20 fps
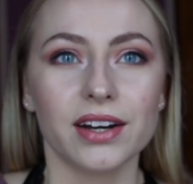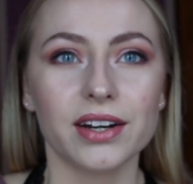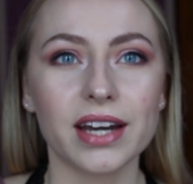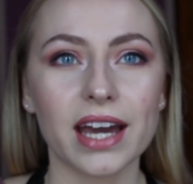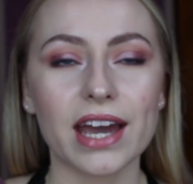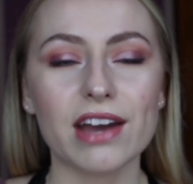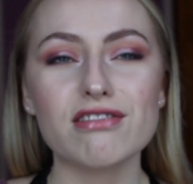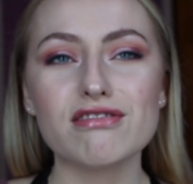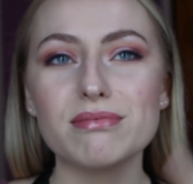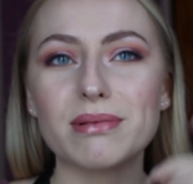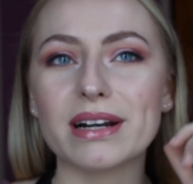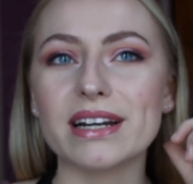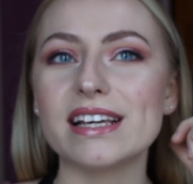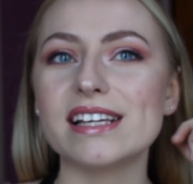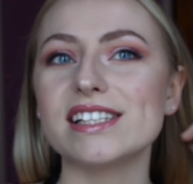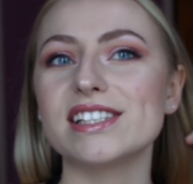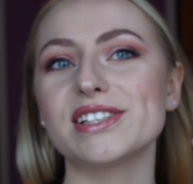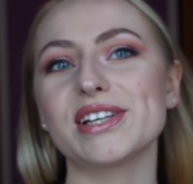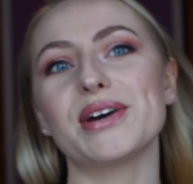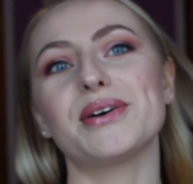Okay
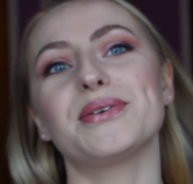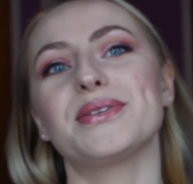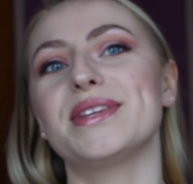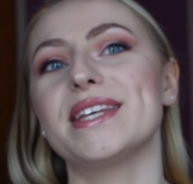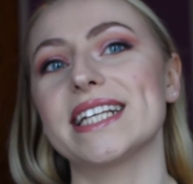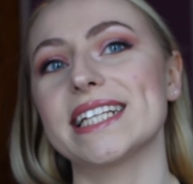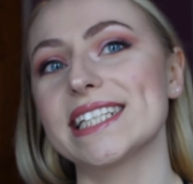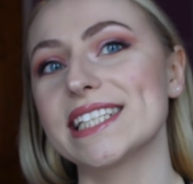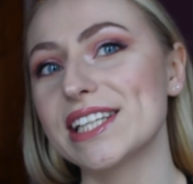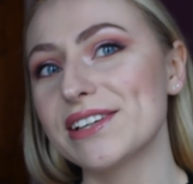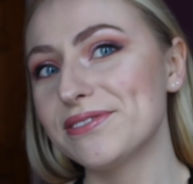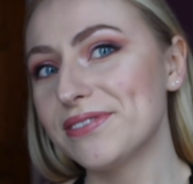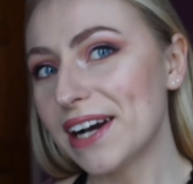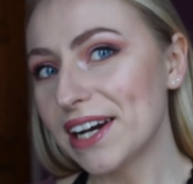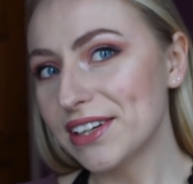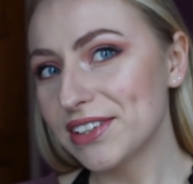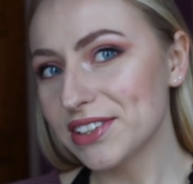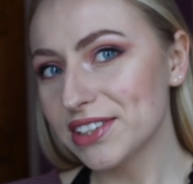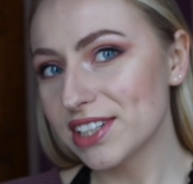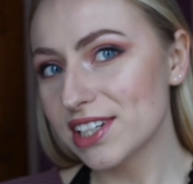everybody, so this is the
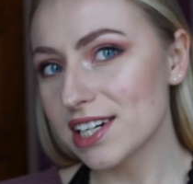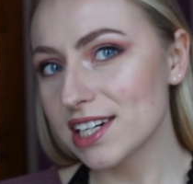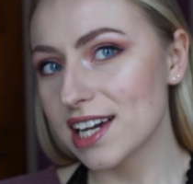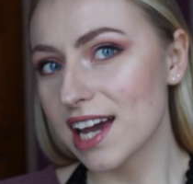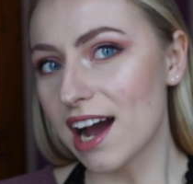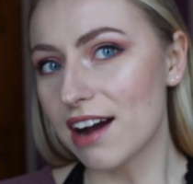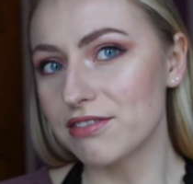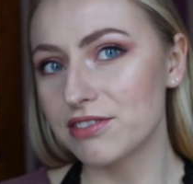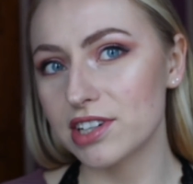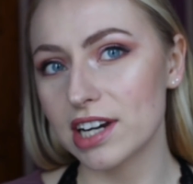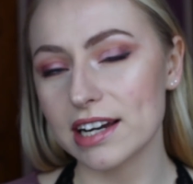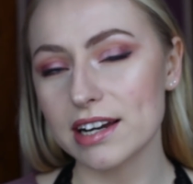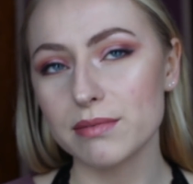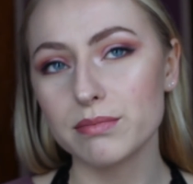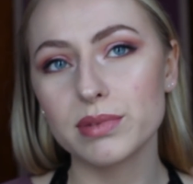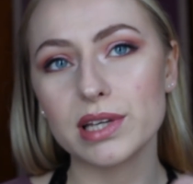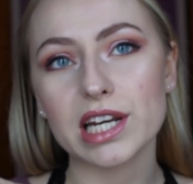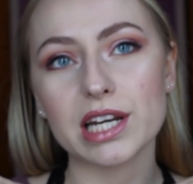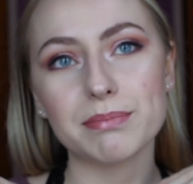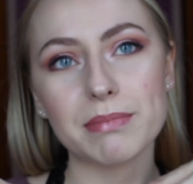final look after I
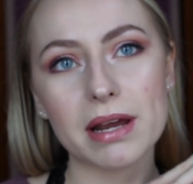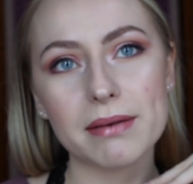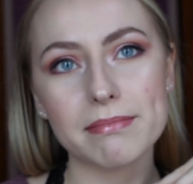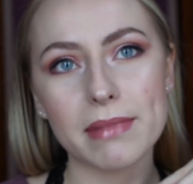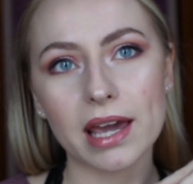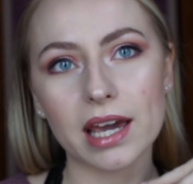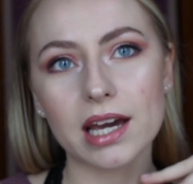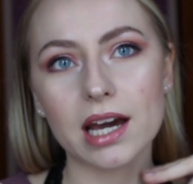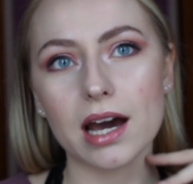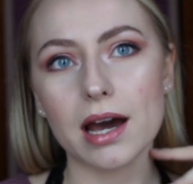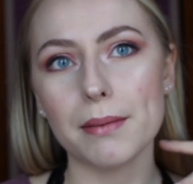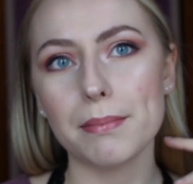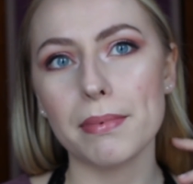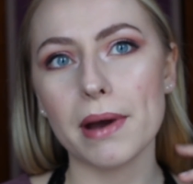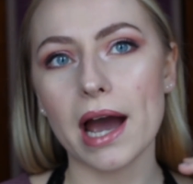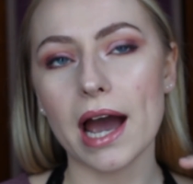completed my makeup.